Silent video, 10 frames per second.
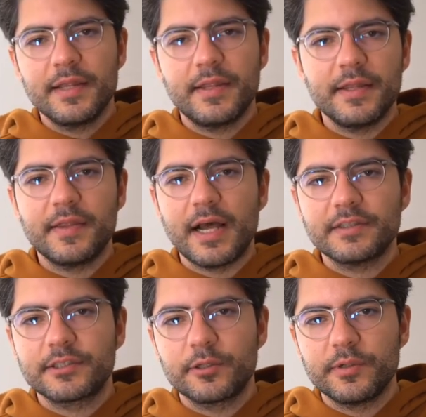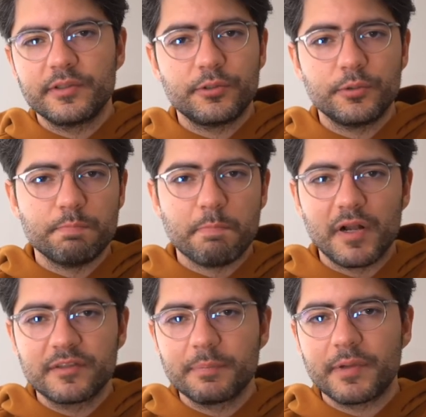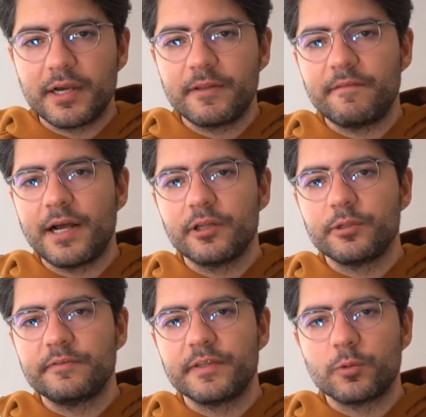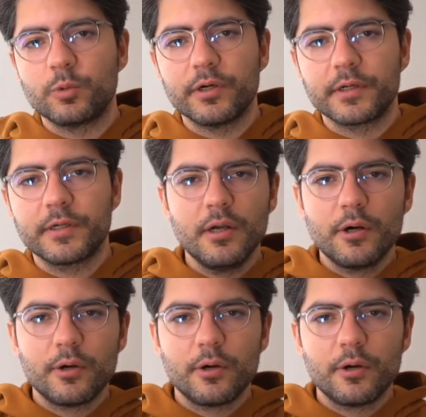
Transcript: then that's going to multiply the value of your work.